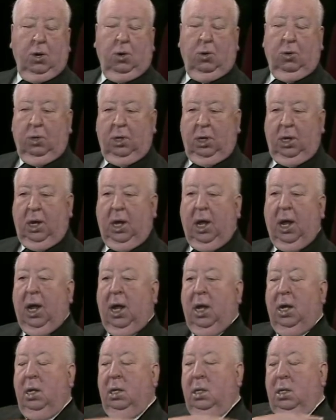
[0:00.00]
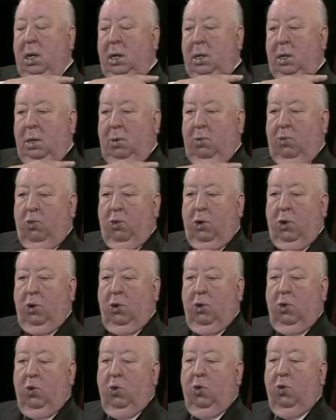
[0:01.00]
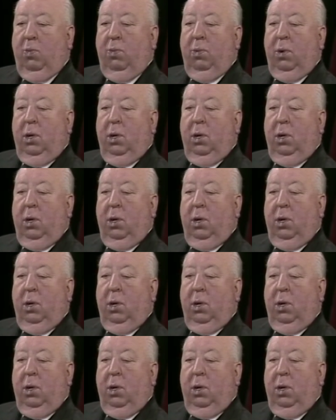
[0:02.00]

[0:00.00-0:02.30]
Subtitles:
or the lines on the robe